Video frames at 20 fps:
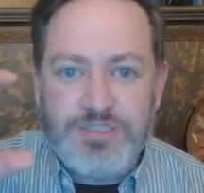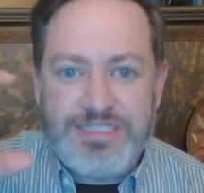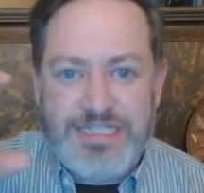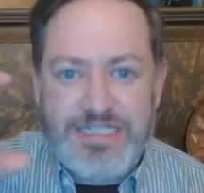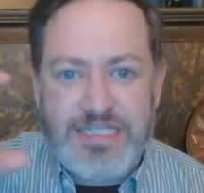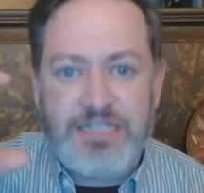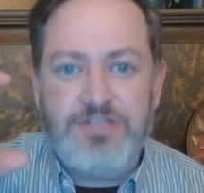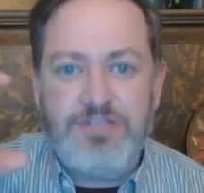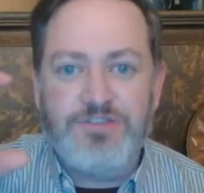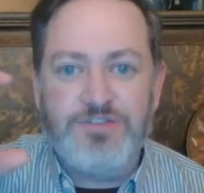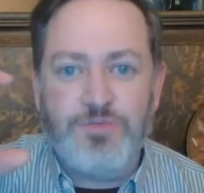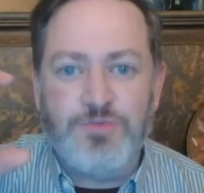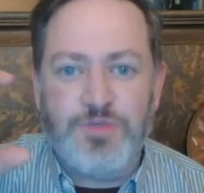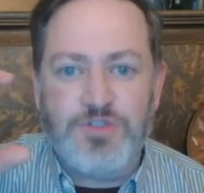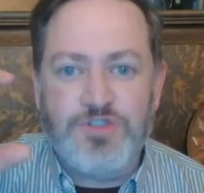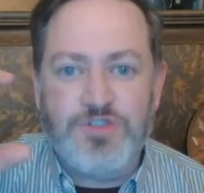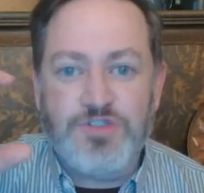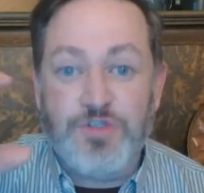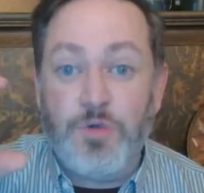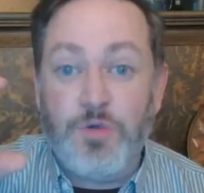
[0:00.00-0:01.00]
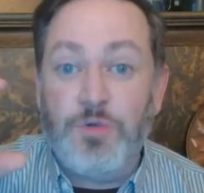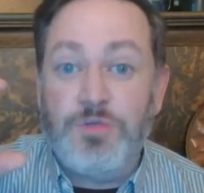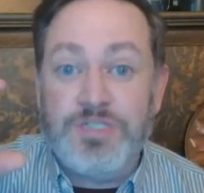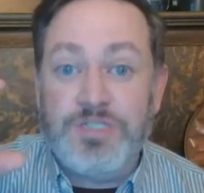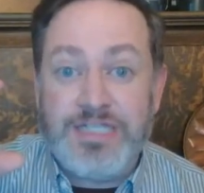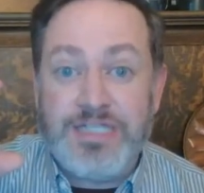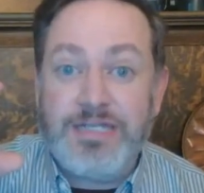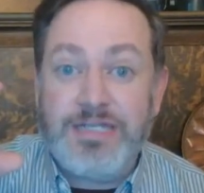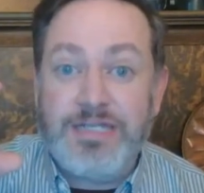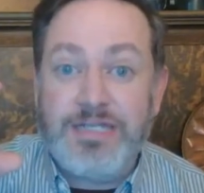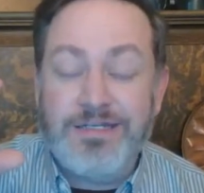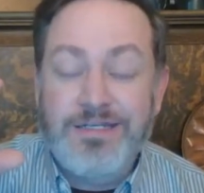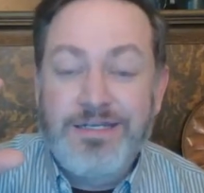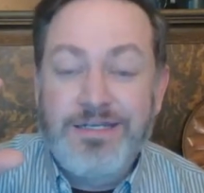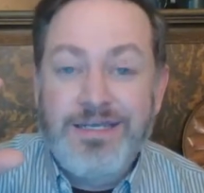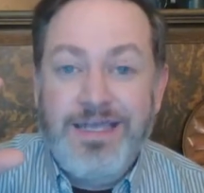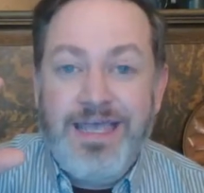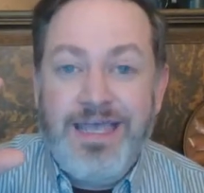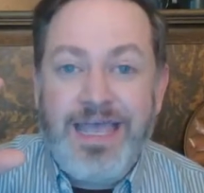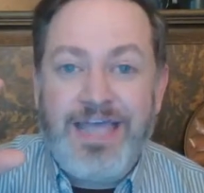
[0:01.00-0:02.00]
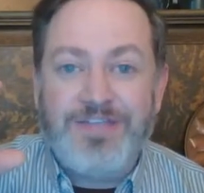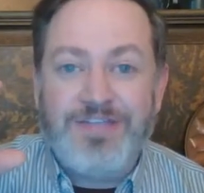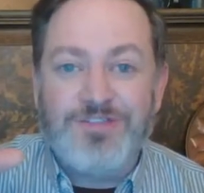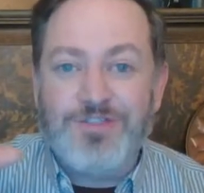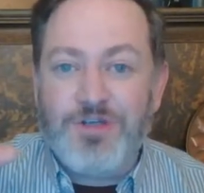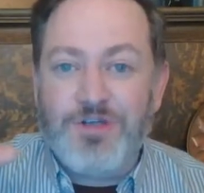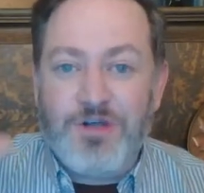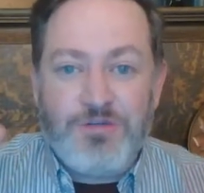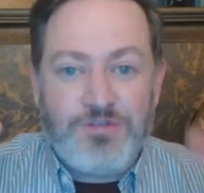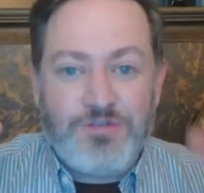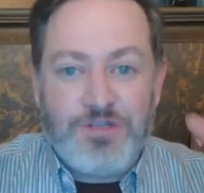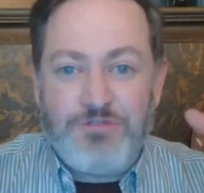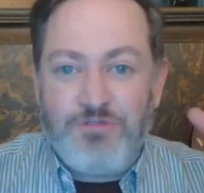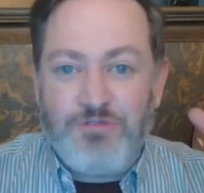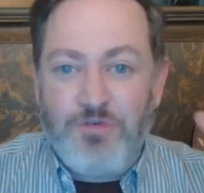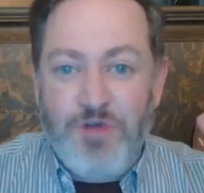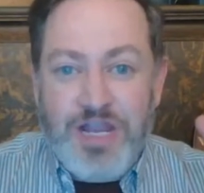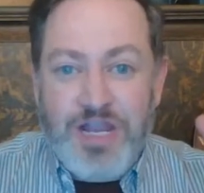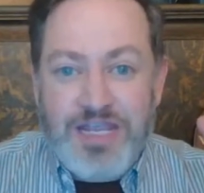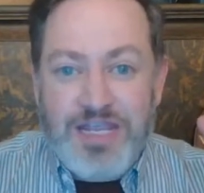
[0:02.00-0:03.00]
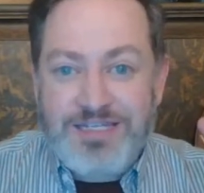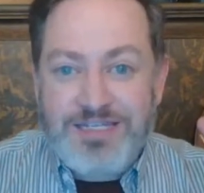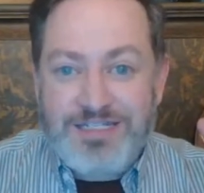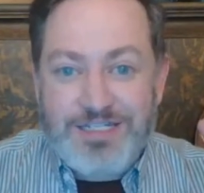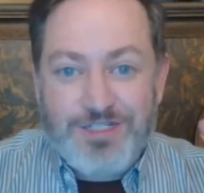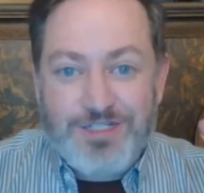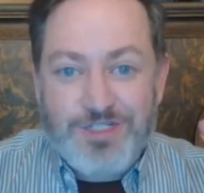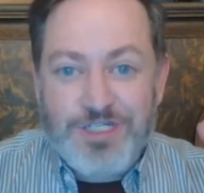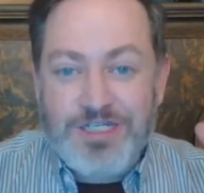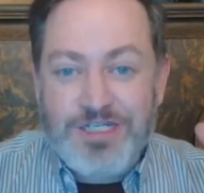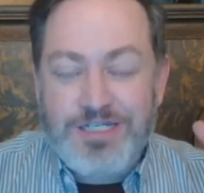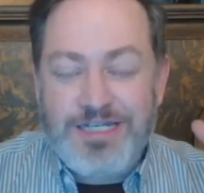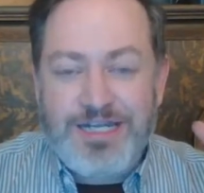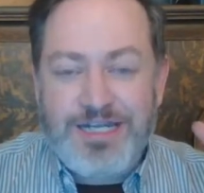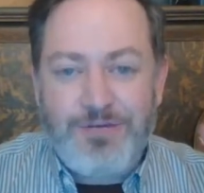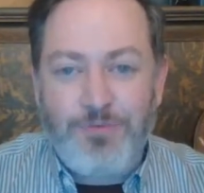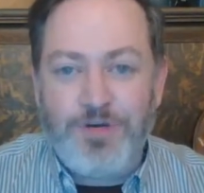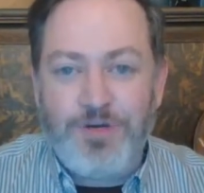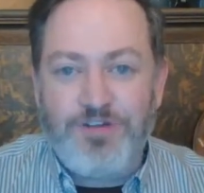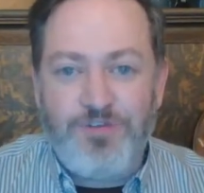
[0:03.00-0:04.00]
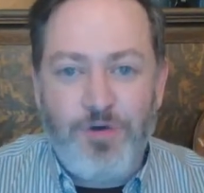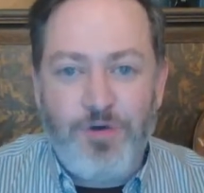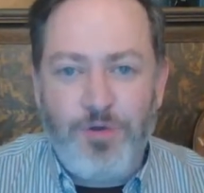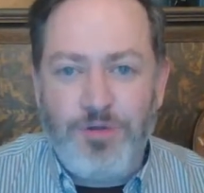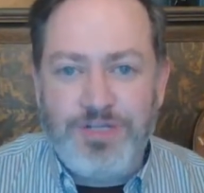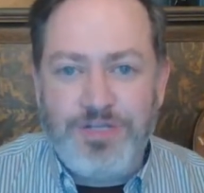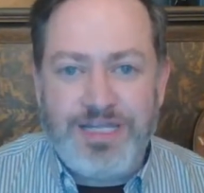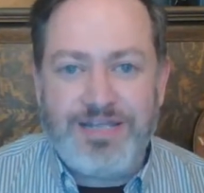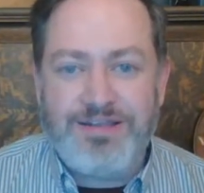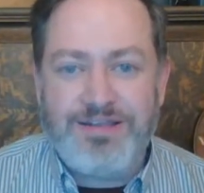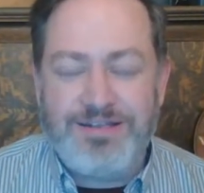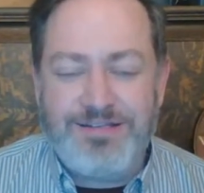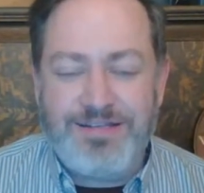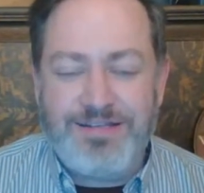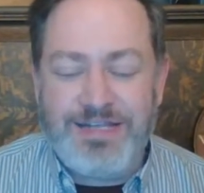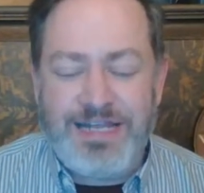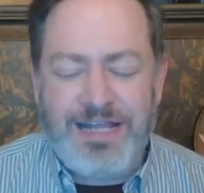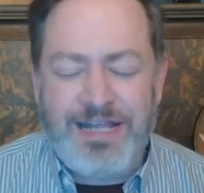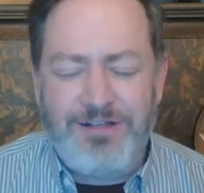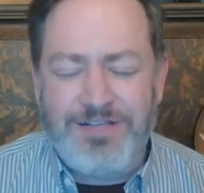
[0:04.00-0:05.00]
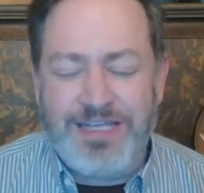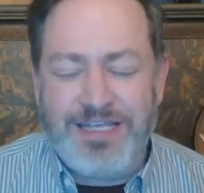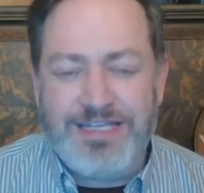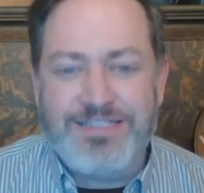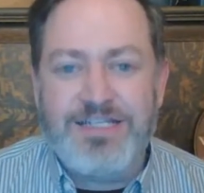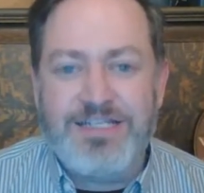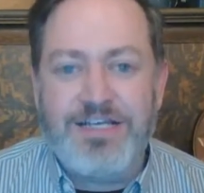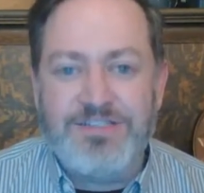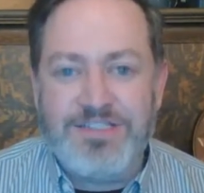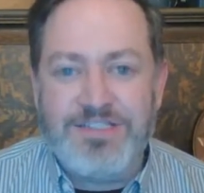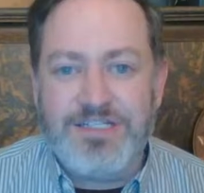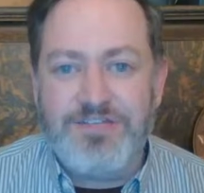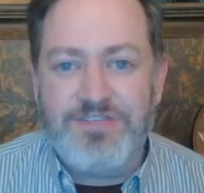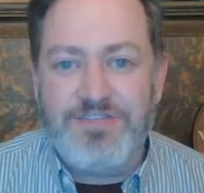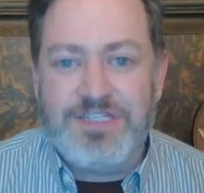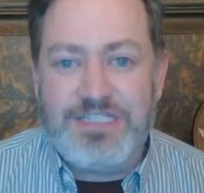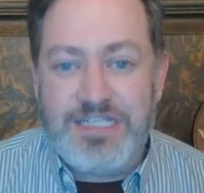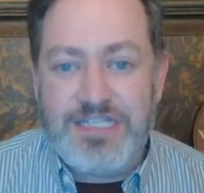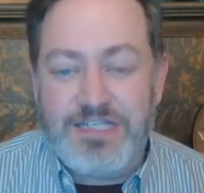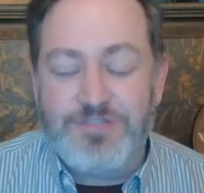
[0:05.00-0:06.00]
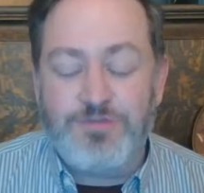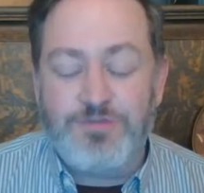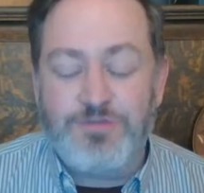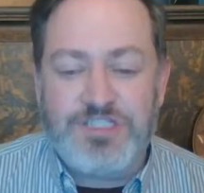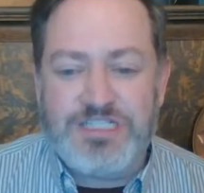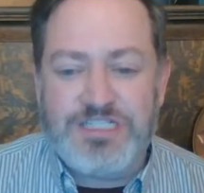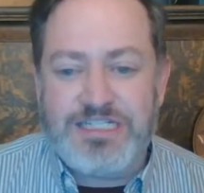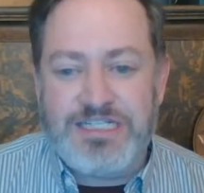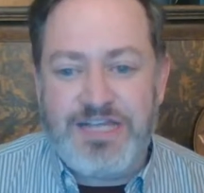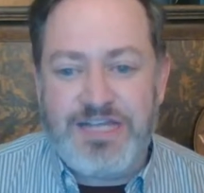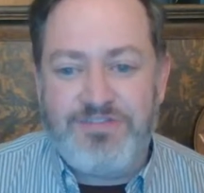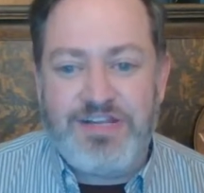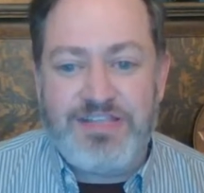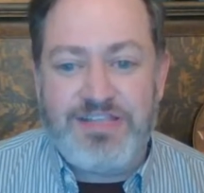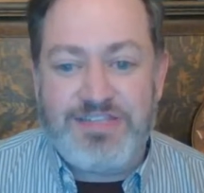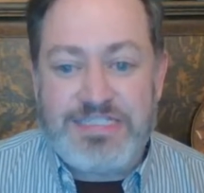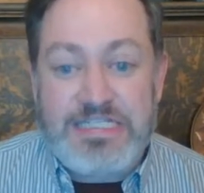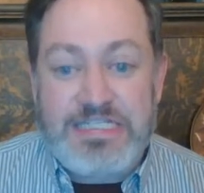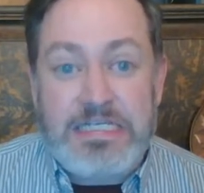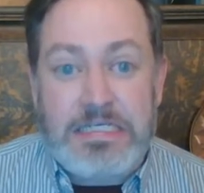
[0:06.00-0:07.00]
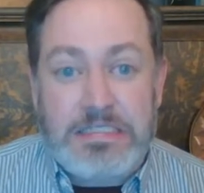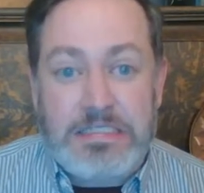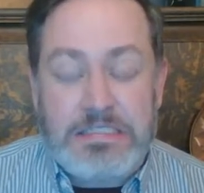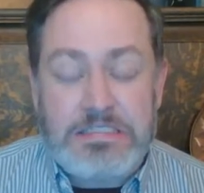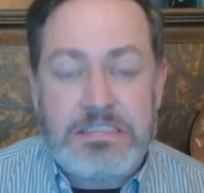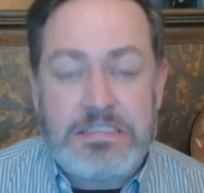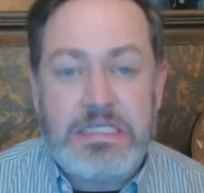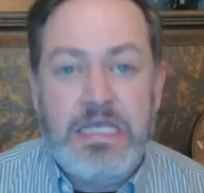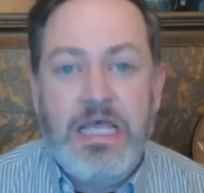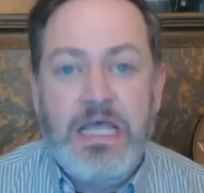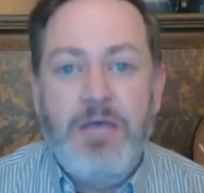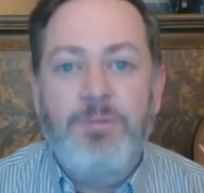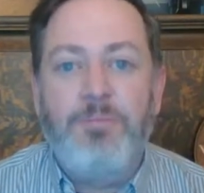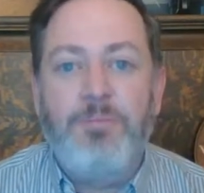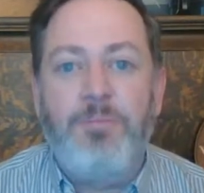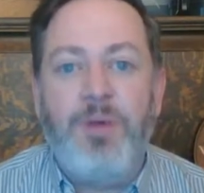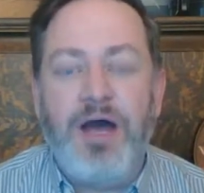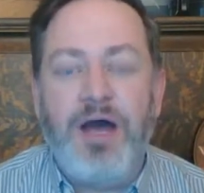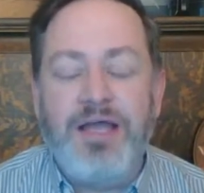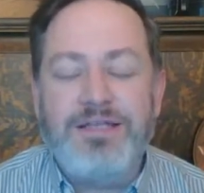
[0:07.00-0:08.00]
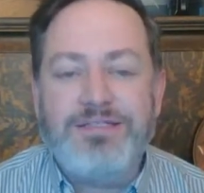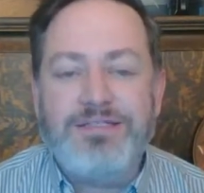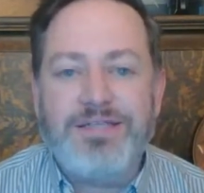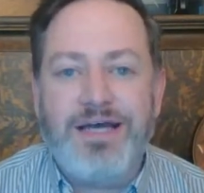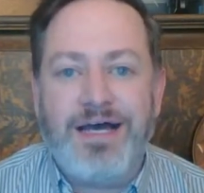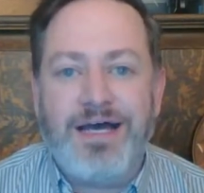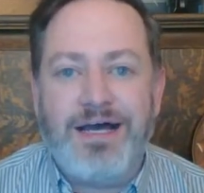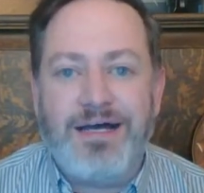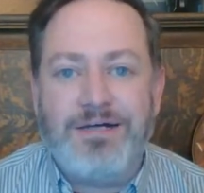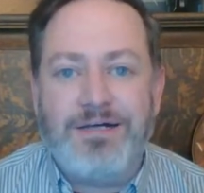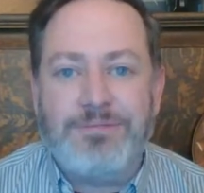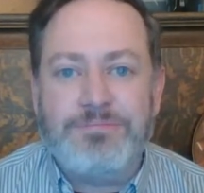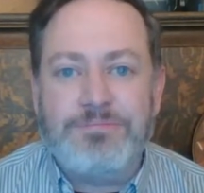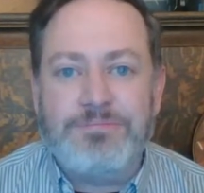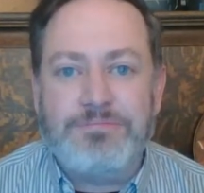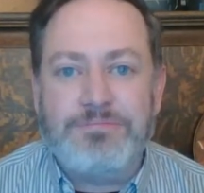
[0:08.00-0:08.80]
tins were sold in. And so it was in great condition, and it would have held like a dozen of the tins, which didn't have any of the tins. But I